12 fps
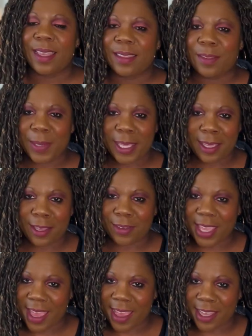Speaking of
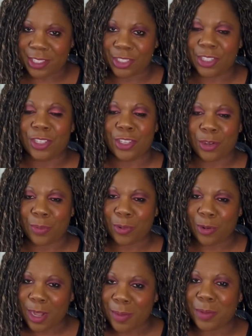cash, you're
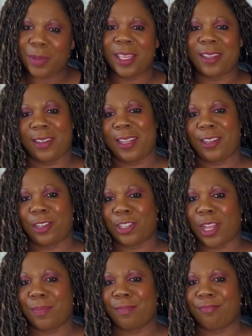probably going to need a
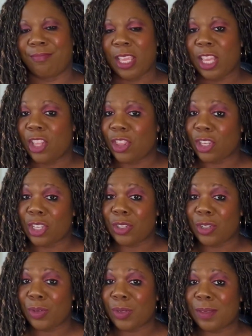job. The good
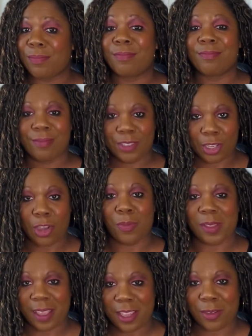news,
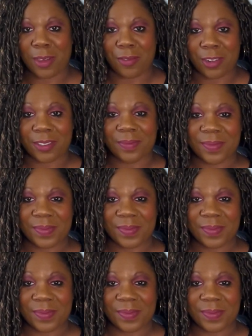Tacoma's got you covered.